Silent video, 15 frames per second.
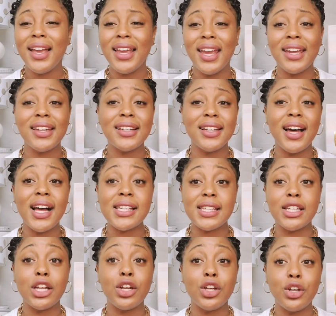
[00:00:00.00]
getting lost
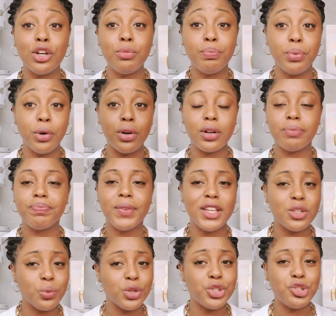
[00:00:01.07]
in a good book
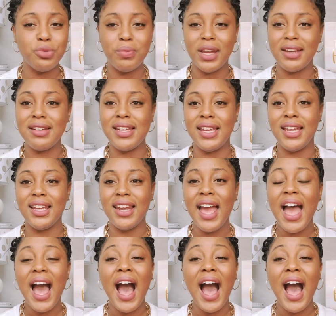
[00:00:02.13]
is what you may need.